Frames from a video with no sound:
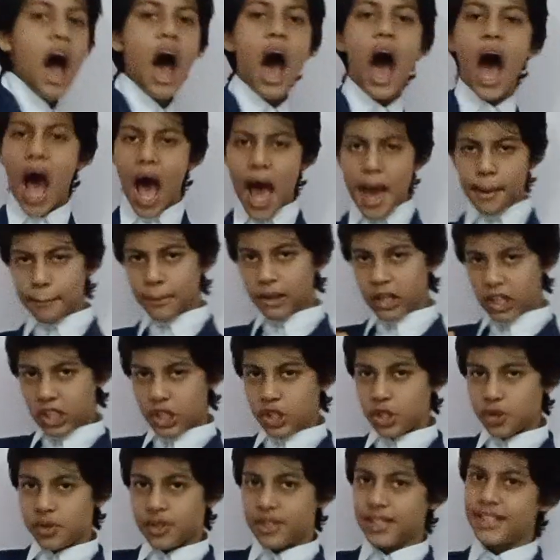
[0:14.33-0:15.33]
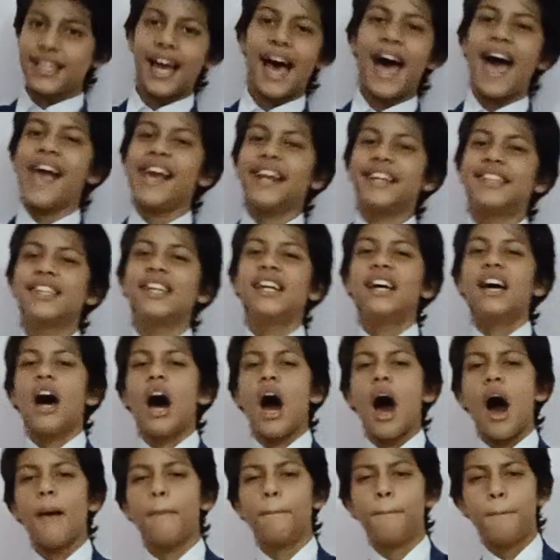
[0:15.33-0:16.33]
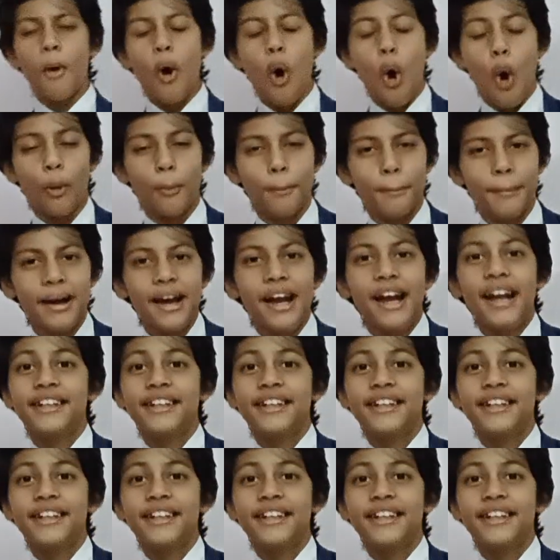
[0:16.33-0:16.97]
I'm going to recite a poem